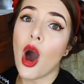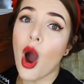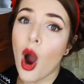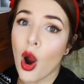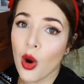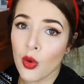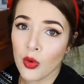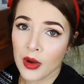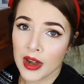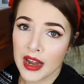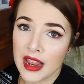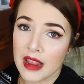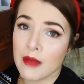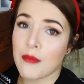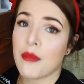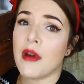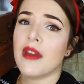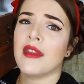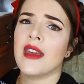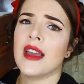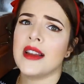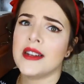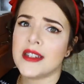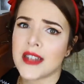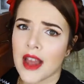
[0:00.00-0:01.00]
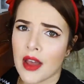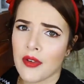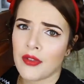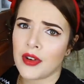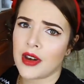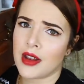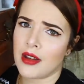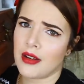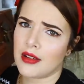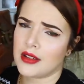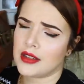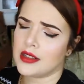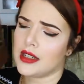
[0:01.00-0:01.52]
only, but they
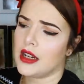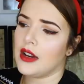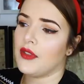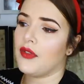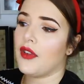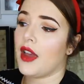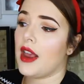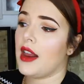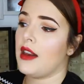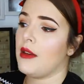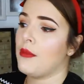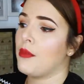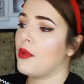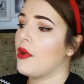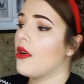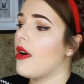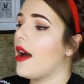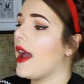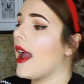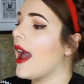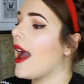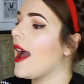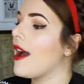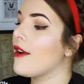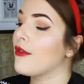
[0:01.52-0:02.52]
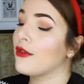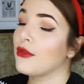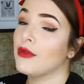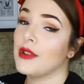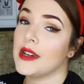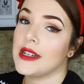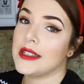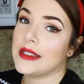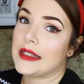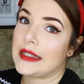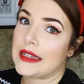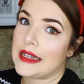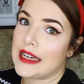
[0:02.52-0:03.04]
definitely are still available. I have
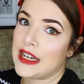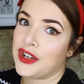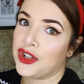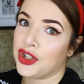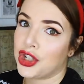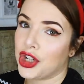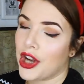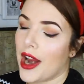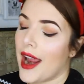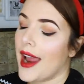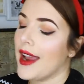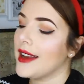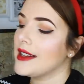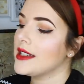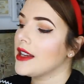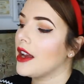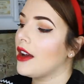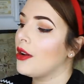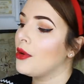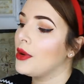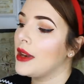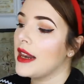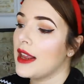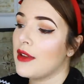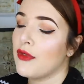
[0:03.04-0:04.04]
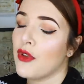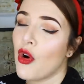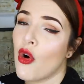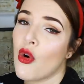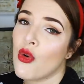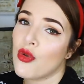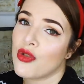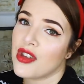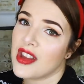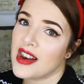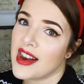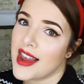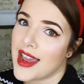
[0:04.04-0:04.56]
recently checked. I will leave
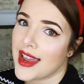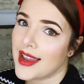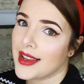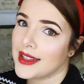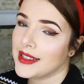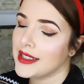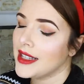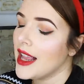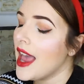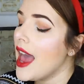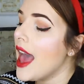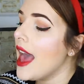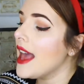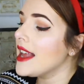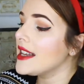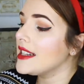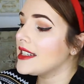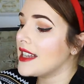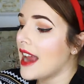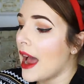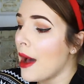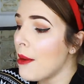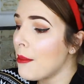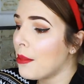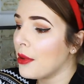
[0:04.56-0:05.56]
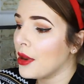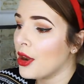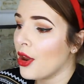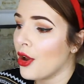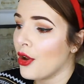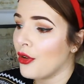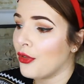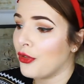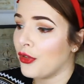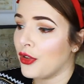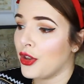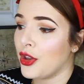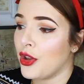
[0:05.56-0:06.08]
all the links down
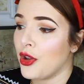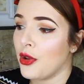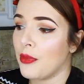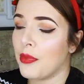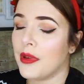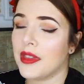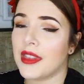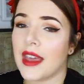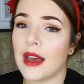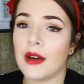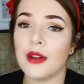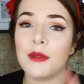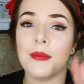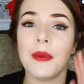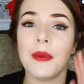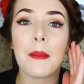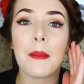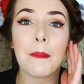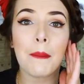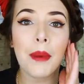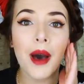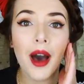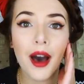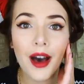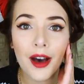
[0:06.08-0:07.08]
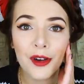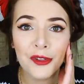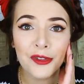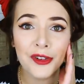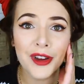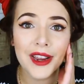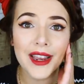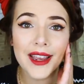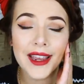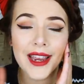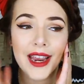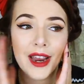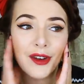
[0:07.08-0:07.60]
below for you, but that a
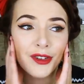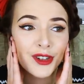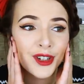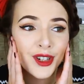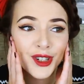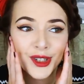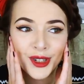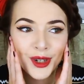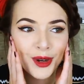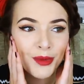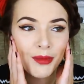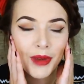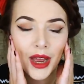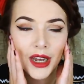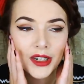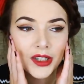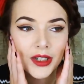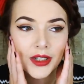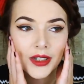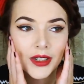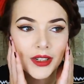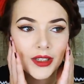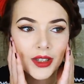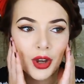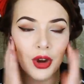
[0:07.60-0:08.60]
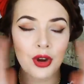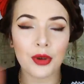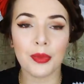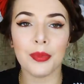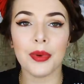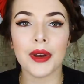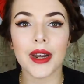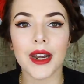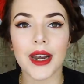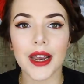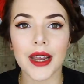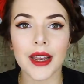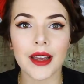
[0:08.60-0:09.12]
perfect gift. Could you imagine just
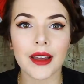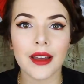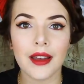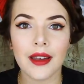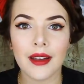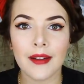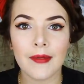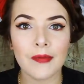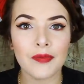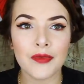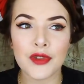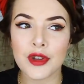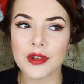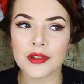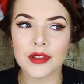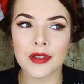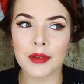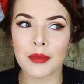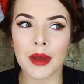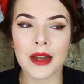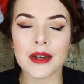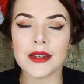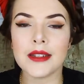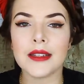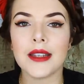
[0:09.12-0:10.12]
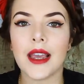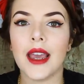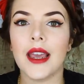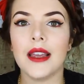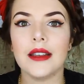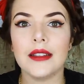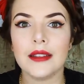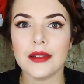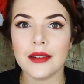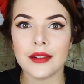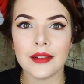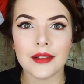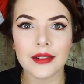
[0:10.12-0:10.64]
opening Newt Scamander's
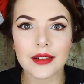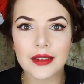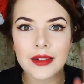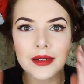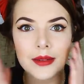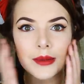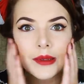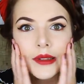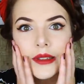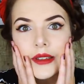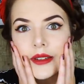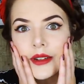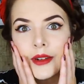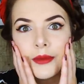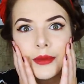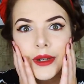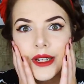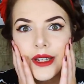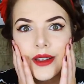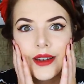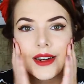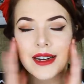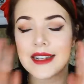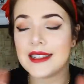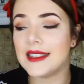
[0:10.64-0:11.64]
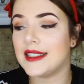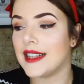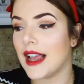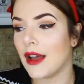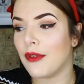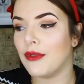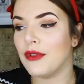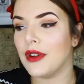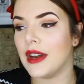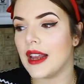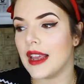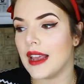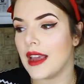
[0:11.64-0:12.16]
case on Christmas? Oh my God, it's
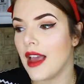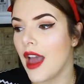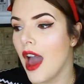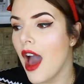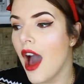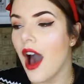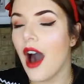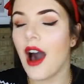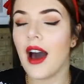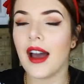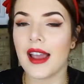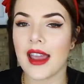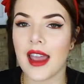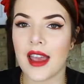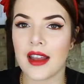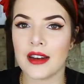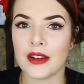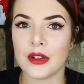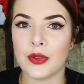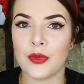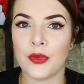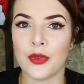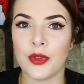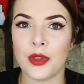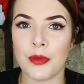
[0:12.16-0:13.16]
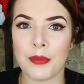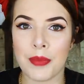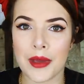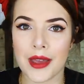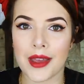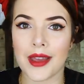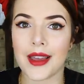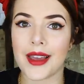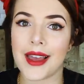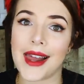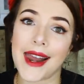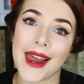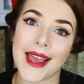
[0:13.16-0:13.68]
definitely high end for the
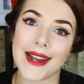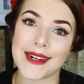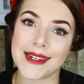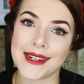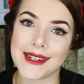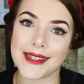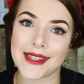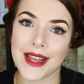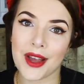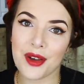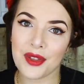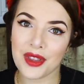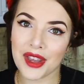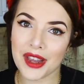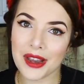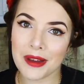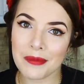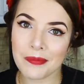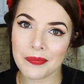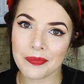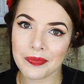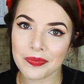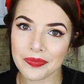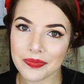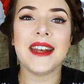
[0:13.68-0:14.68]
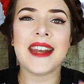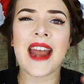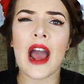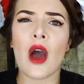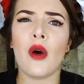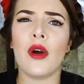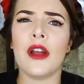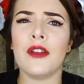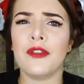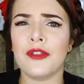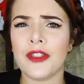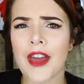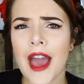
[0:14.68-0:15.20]
bigger collectors out there.
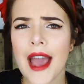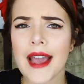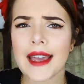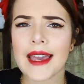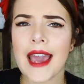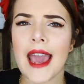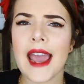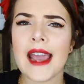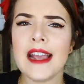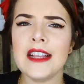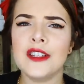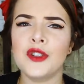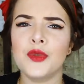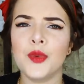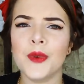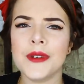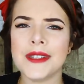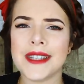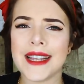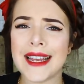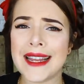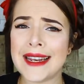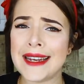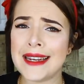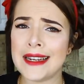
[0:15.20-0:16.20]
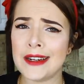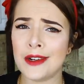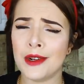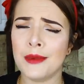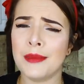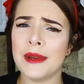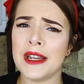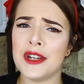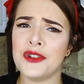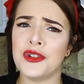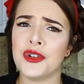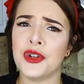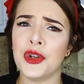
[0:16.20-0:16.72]
Now, if that case was a little
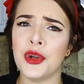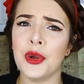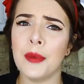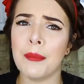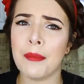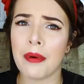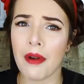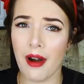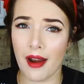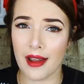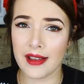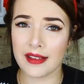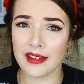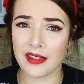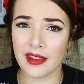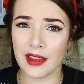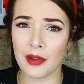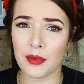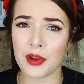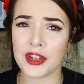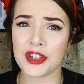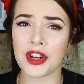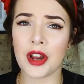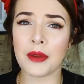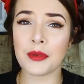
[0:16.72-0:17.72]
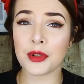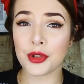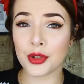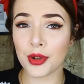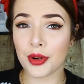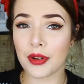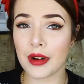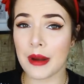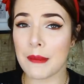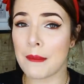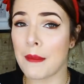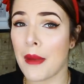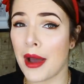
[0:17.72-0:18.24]
bit too pricey, which I'm
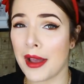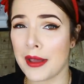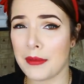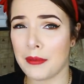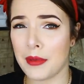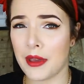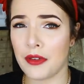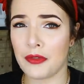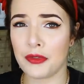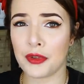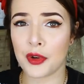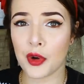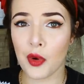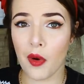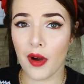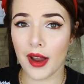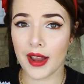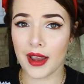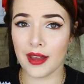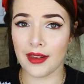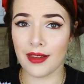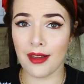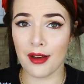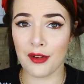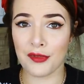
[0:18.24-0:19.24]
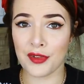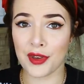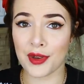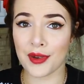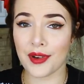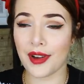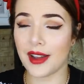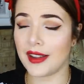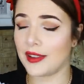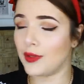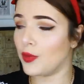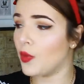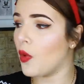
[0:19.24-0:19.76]
sure it might be for quite a lot of you
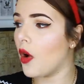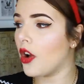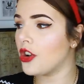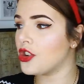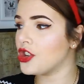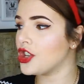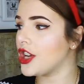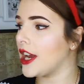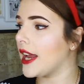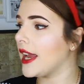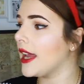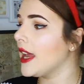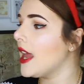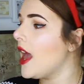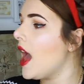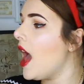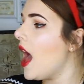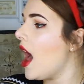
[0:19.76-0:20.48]
guys watching,